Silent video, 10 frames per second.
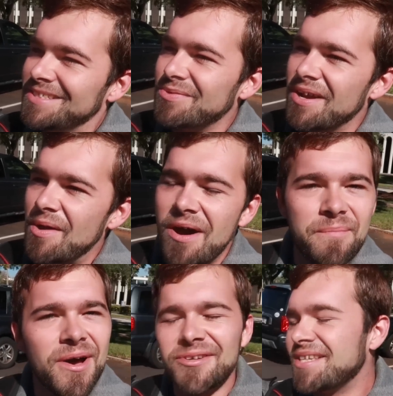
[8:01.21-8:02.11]
It's the one I
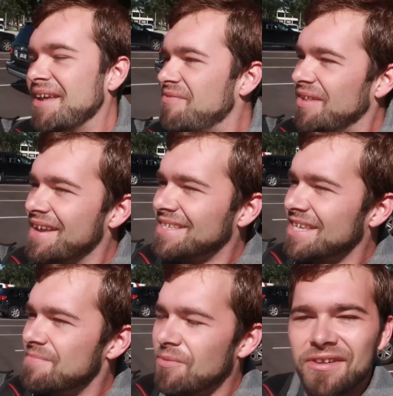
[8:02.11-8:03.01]
want most, and I feel like it's
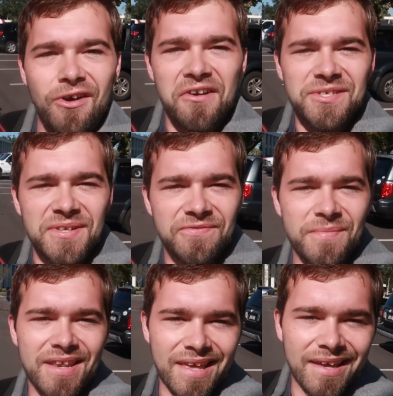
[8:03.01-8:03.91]
gonna be one of the hardest ones for me to